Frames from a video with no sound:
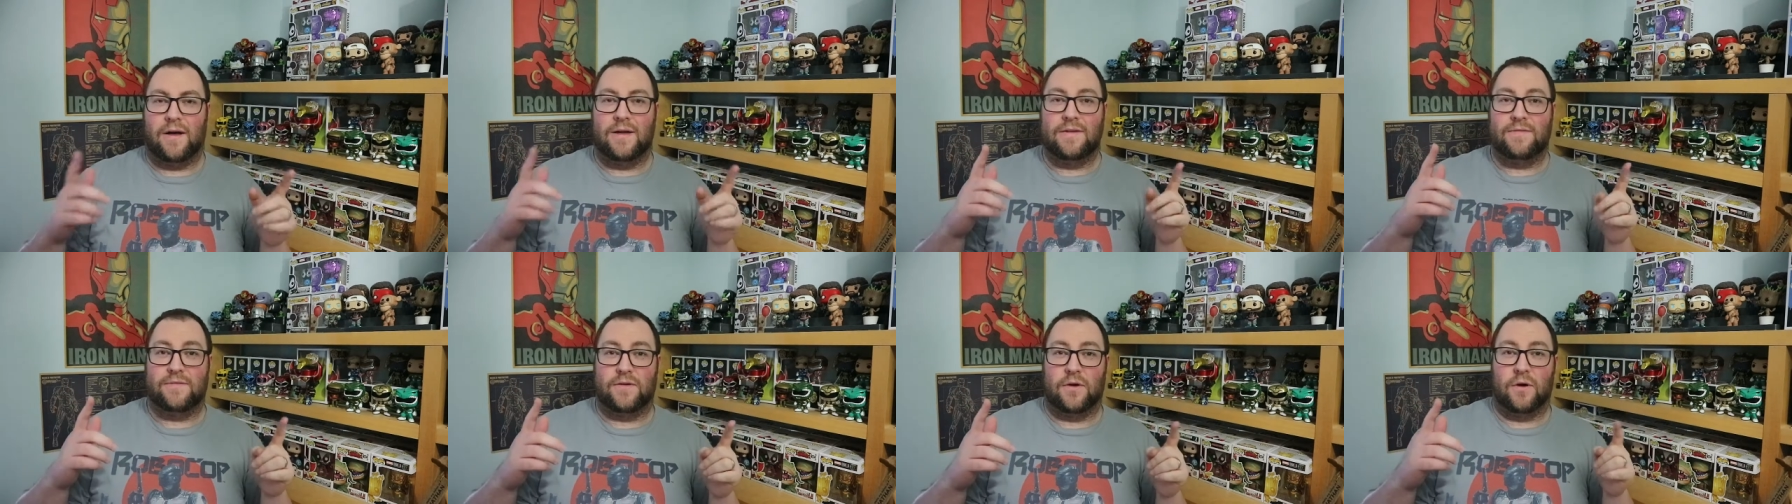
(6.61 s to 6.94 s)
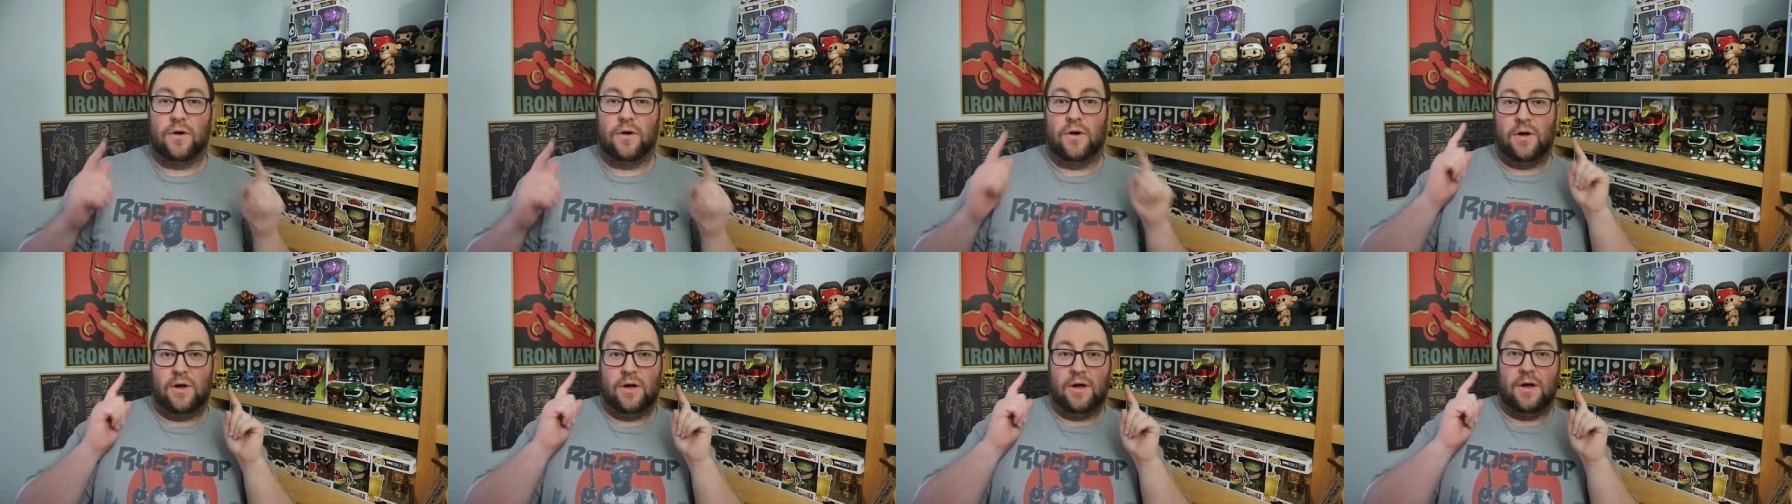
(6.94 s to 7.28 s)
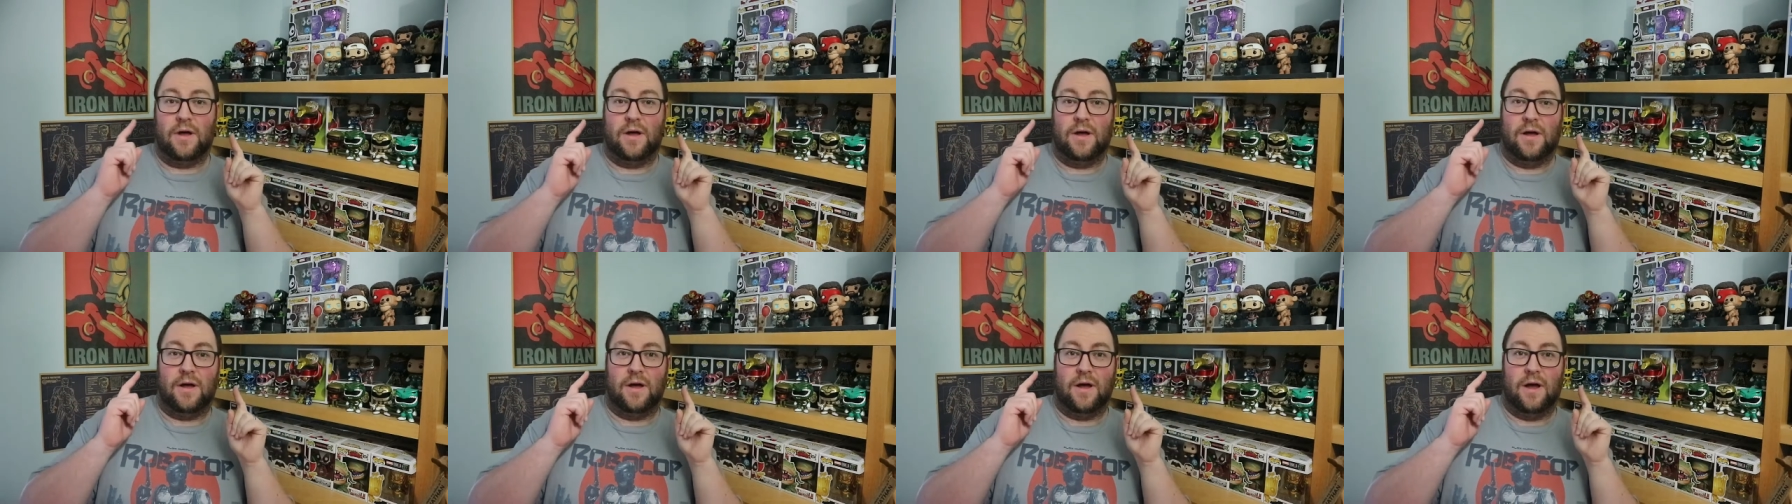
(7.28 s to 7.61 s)
I've
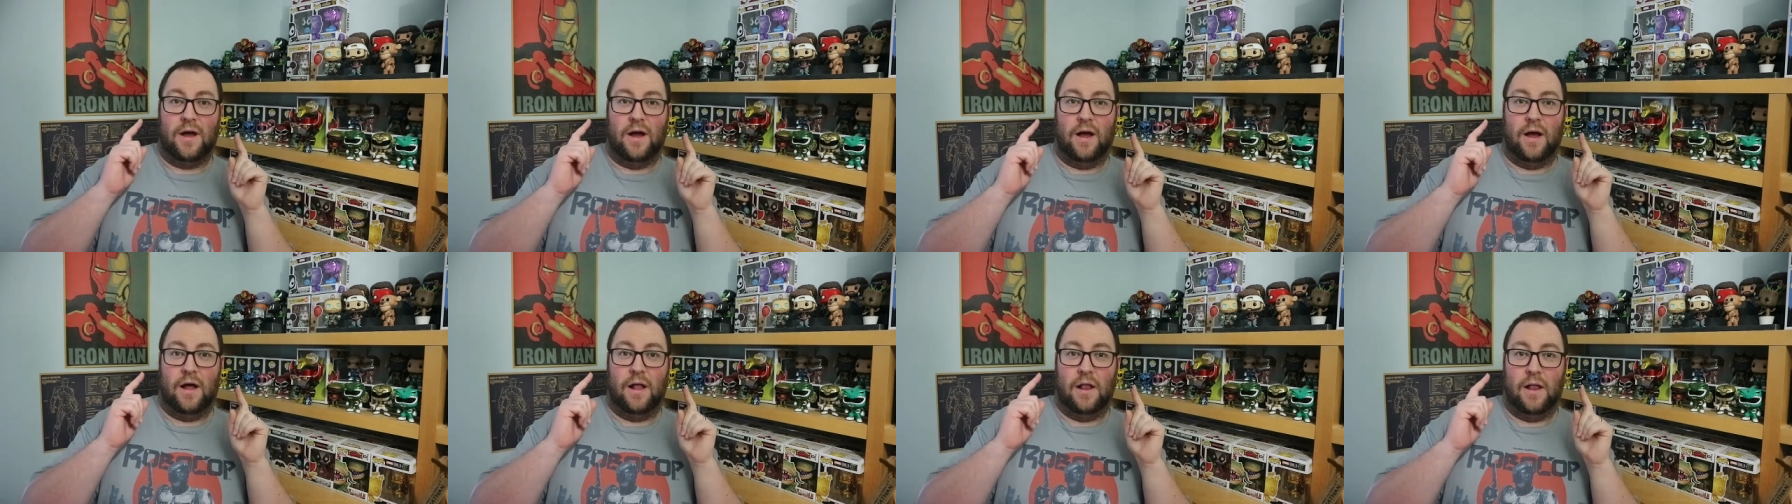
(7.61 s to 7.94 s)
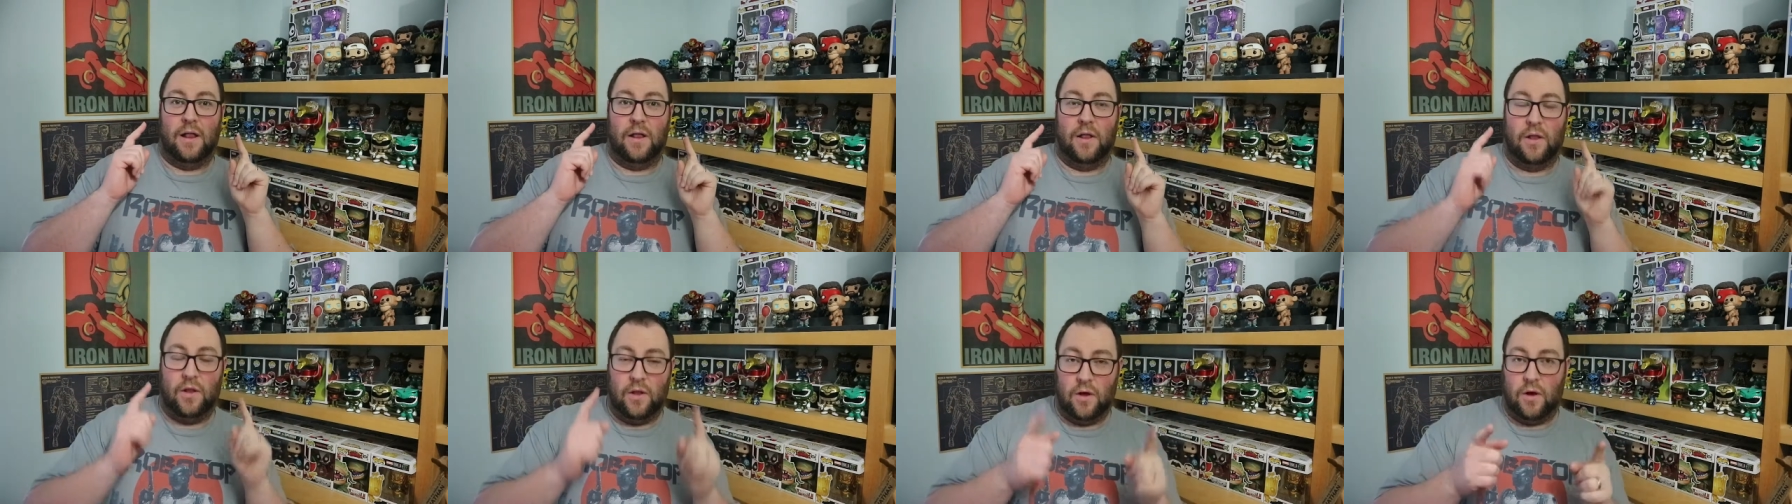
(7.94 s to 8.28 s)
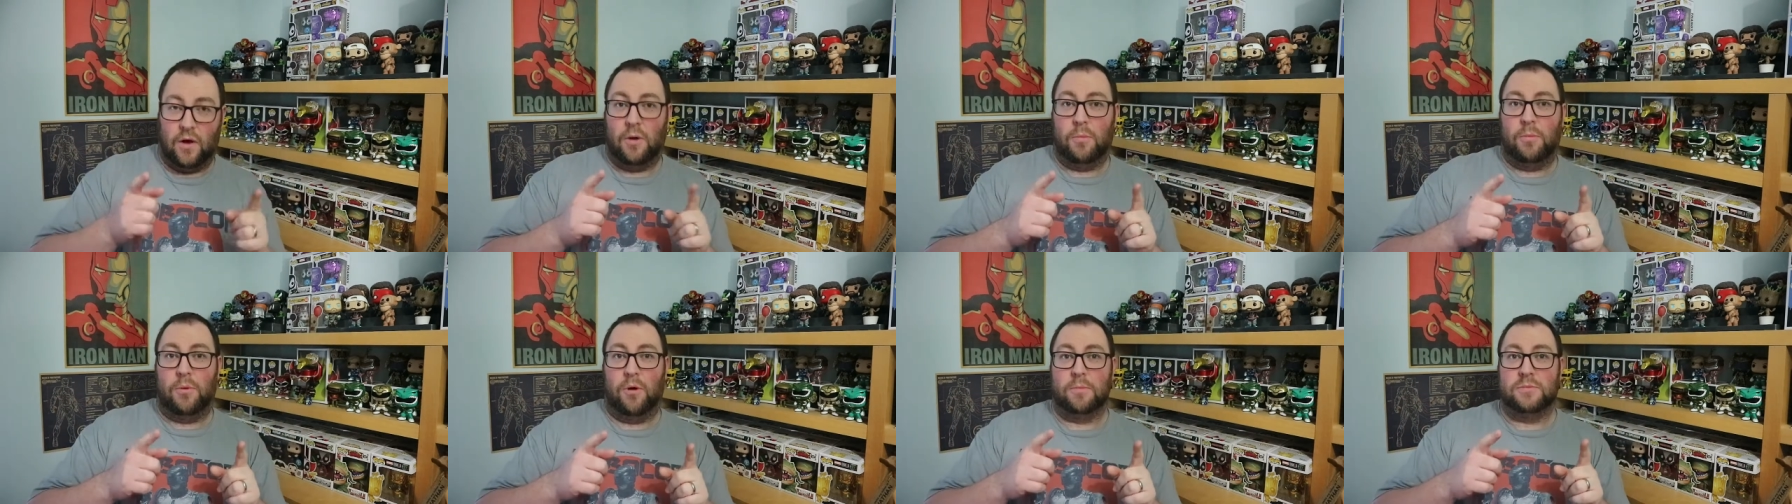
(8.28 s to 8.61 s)
got a
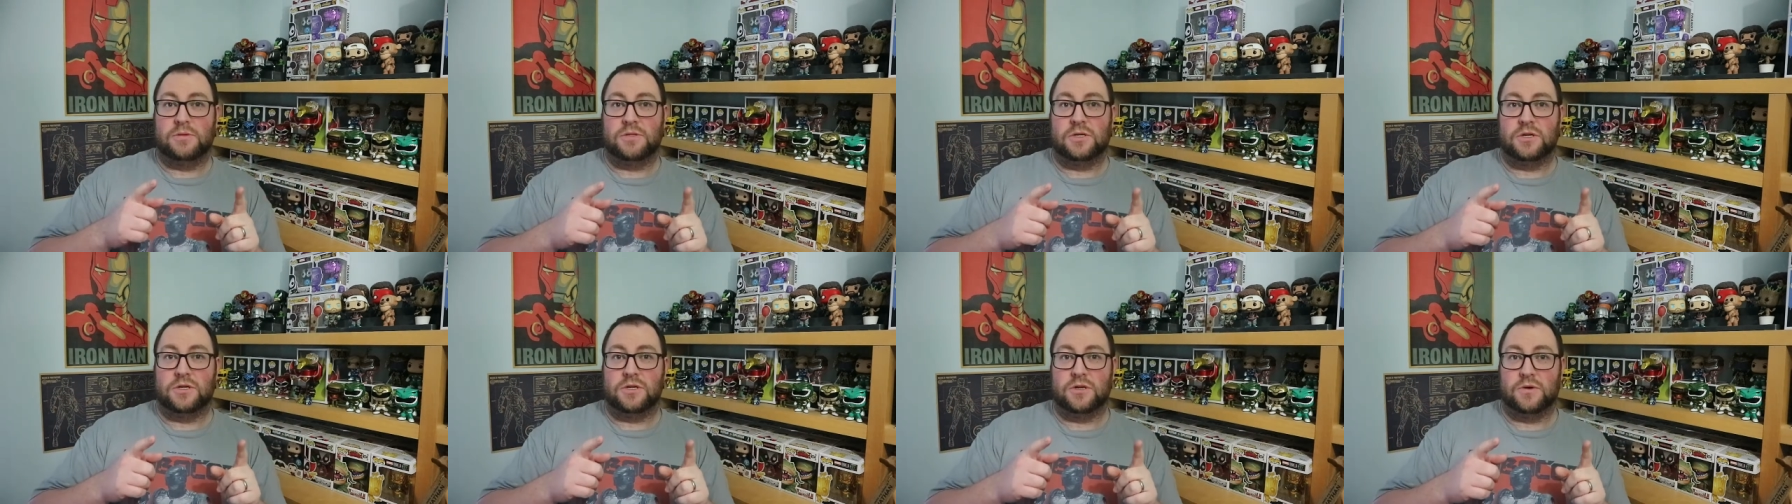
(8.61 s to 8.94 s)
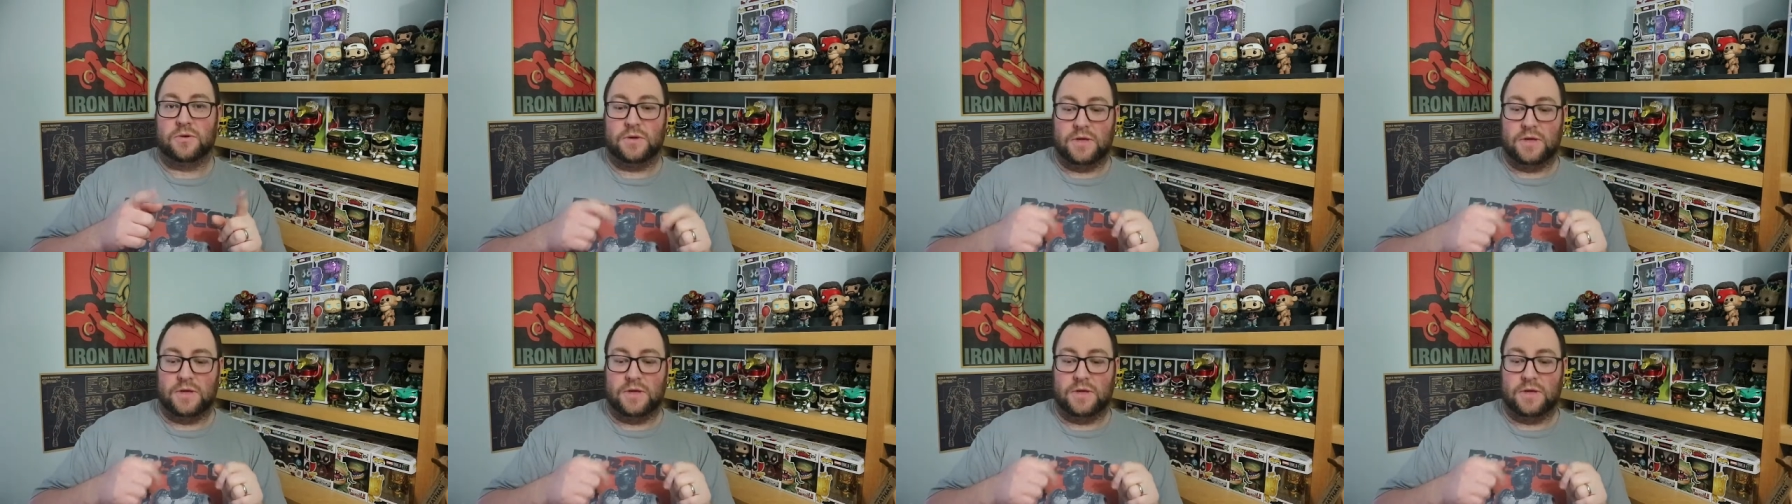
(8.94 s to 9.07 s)
lot of pops